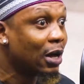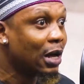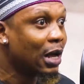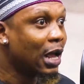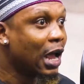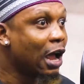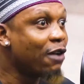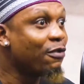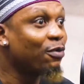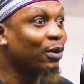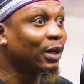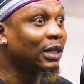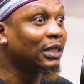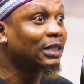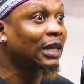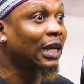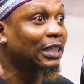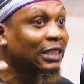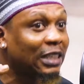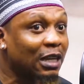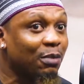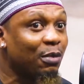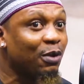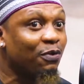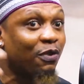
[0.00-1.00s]
Wow. Everybody's
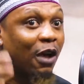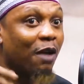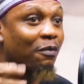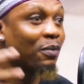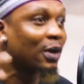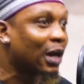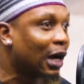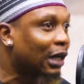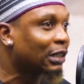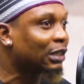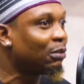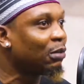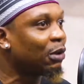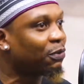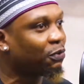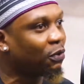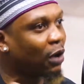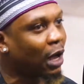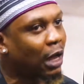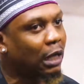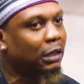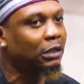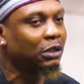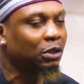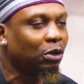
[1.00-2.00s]
asking me if you have been acting
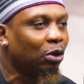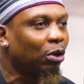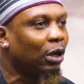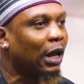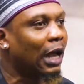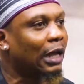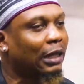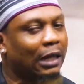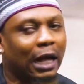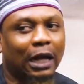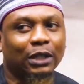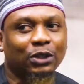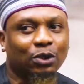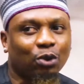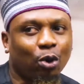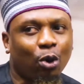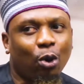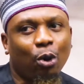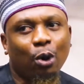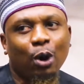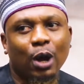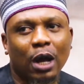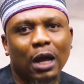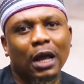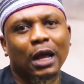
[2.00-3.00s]
before. And, you know, like that.
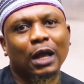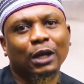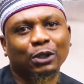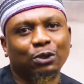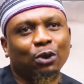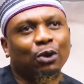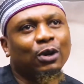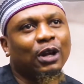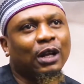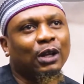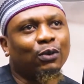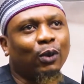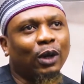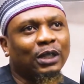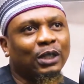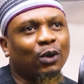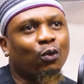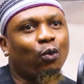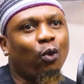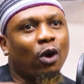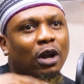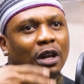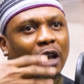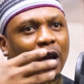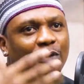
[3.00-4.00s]
So it was a
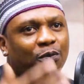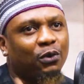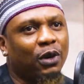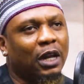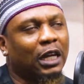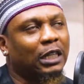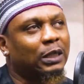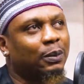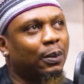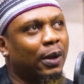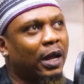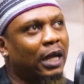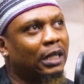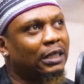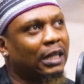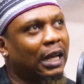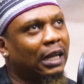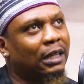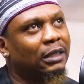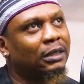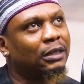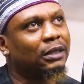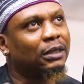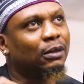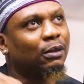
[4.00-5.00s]
wonderful experience,
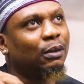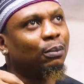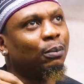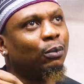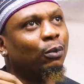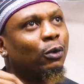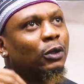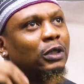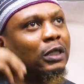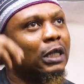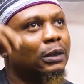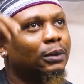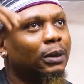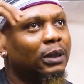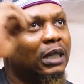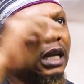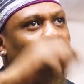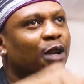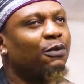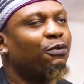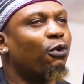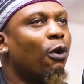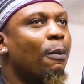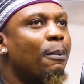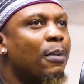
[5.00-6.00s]
and most
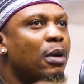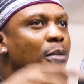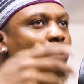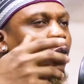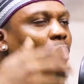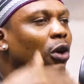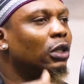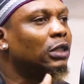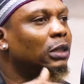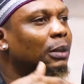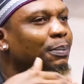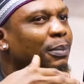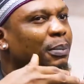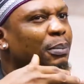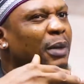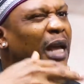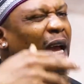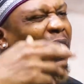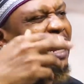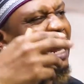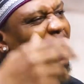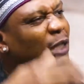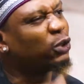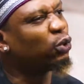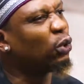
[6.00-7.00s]
especially for me, because me,
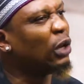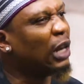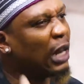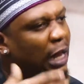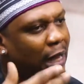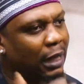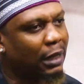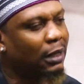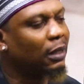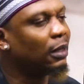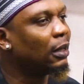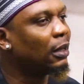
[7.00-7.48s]
I like to learn.